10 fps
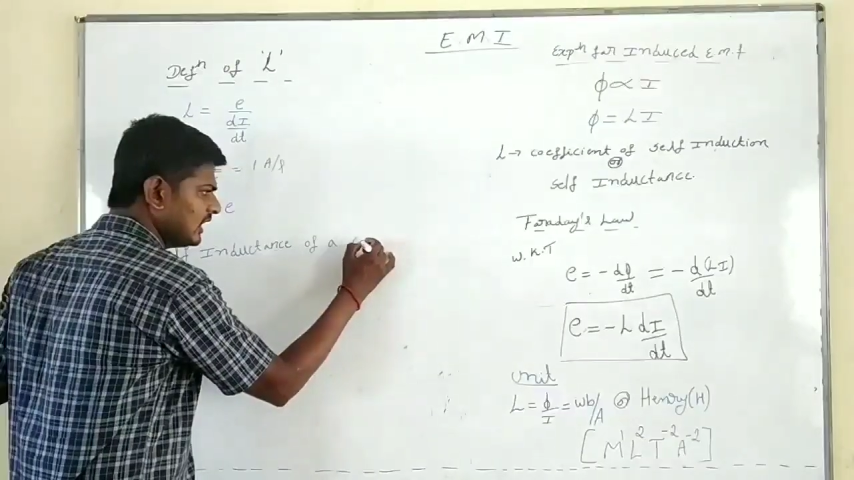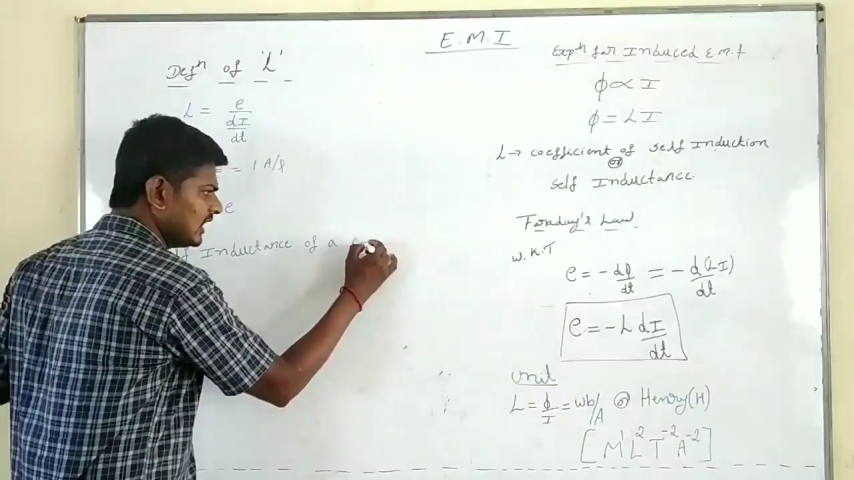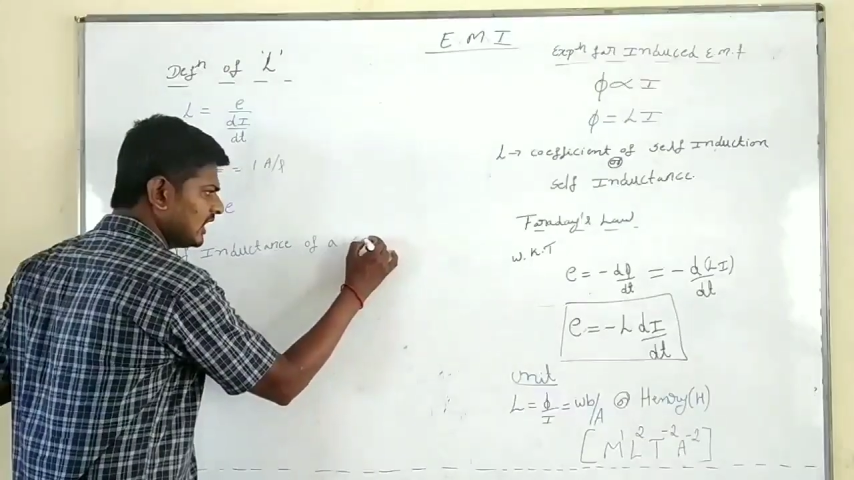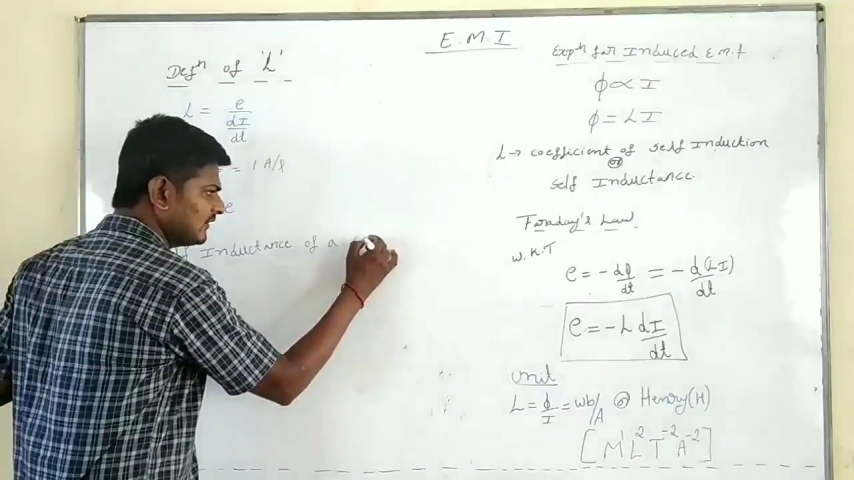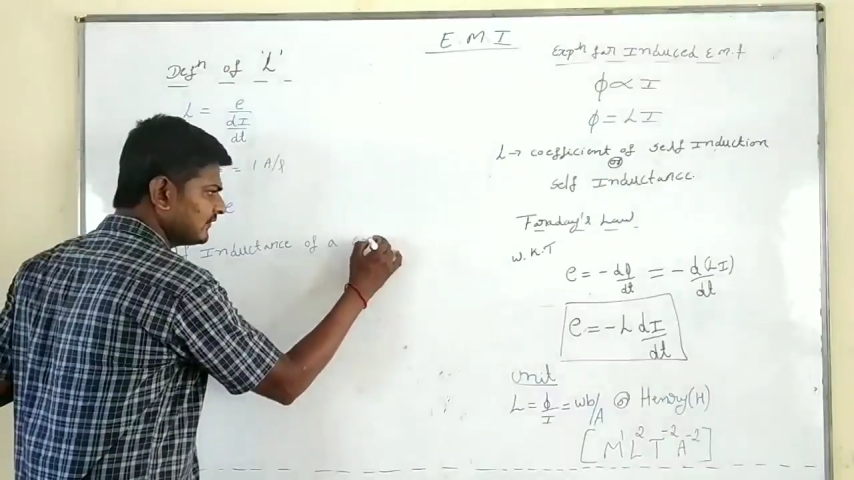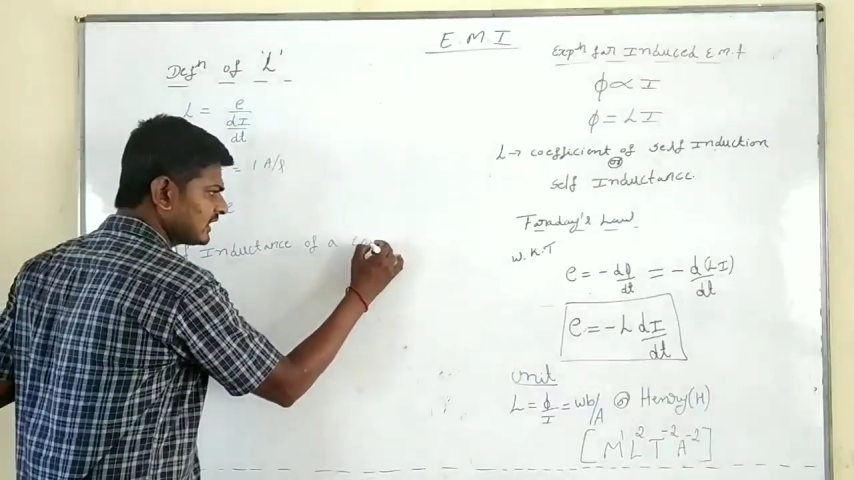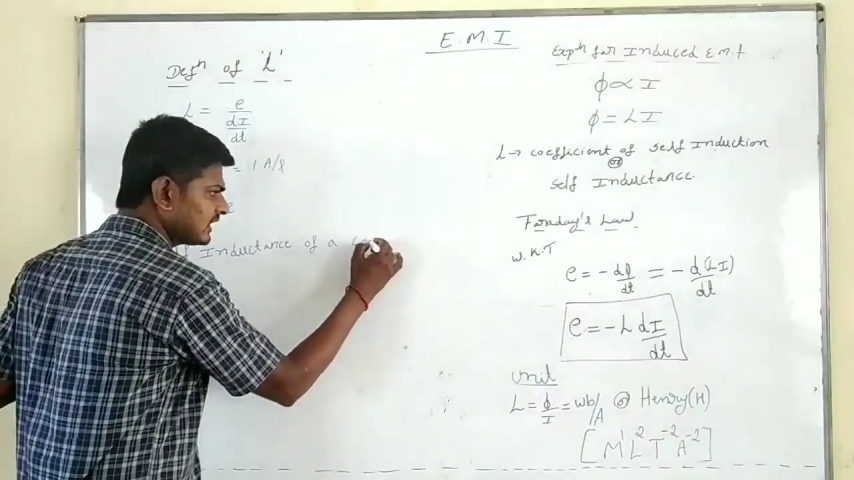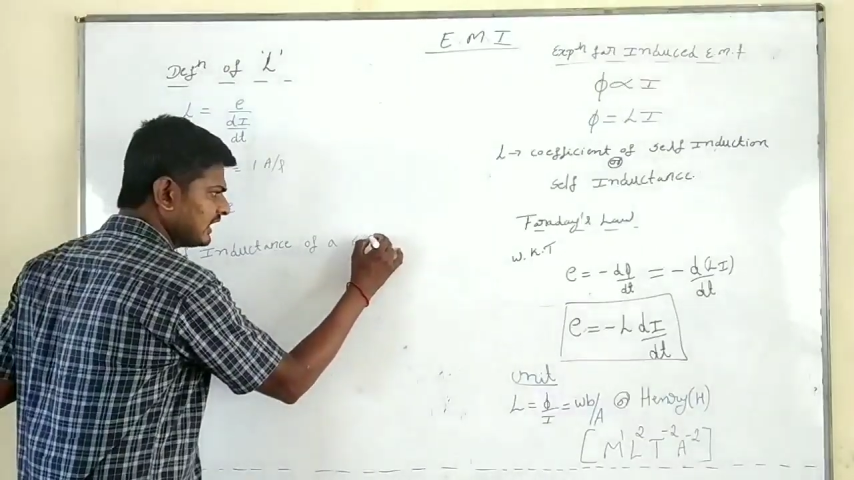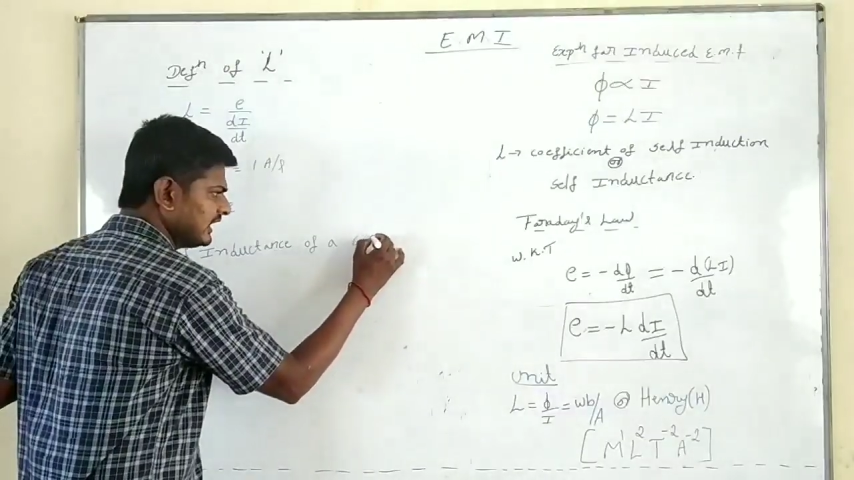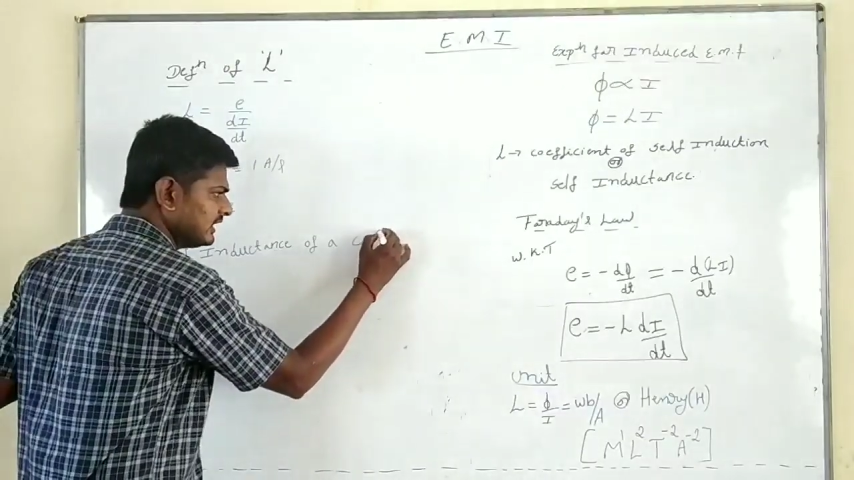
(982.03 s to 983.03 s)
of a
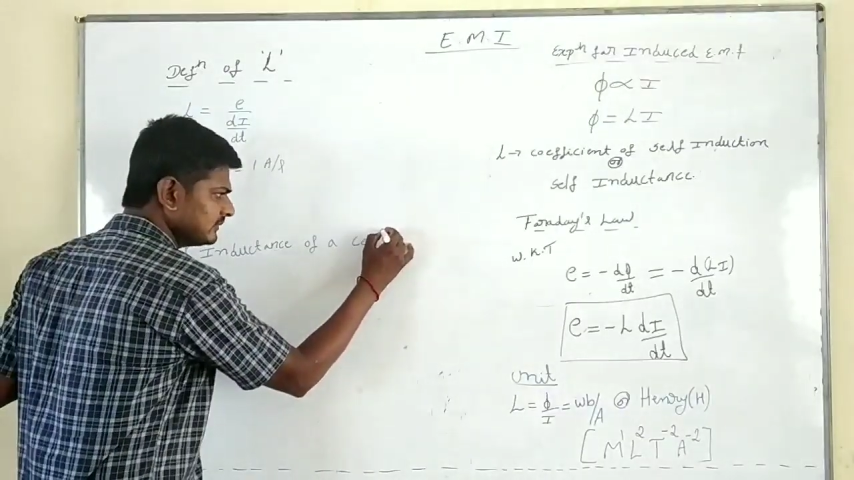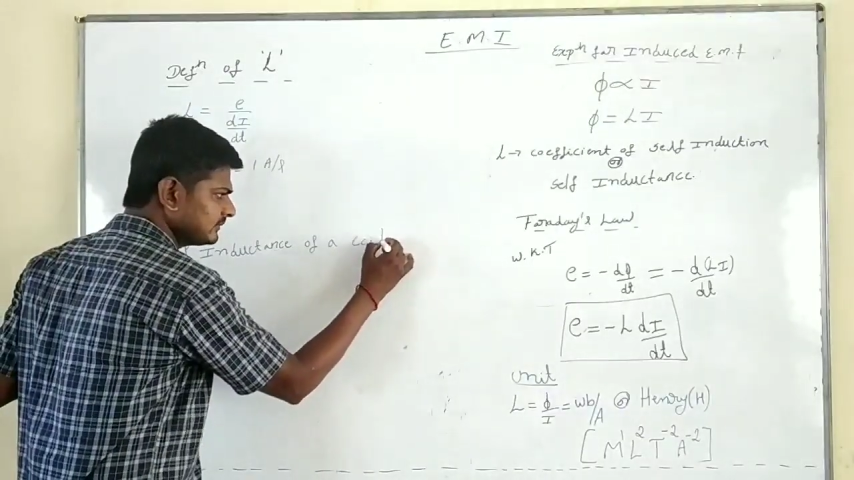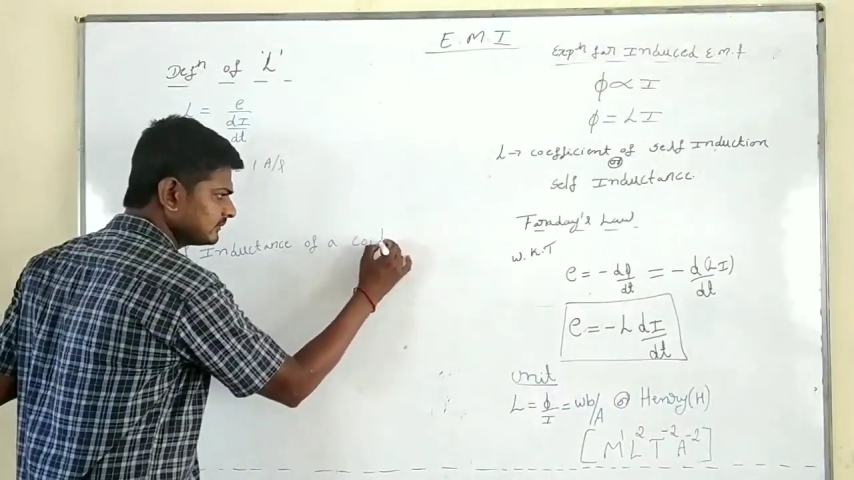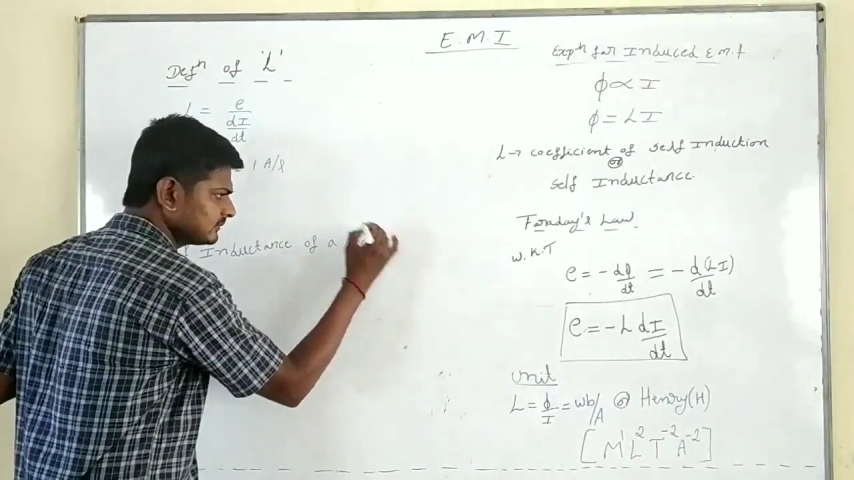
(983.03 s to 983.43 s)
coil.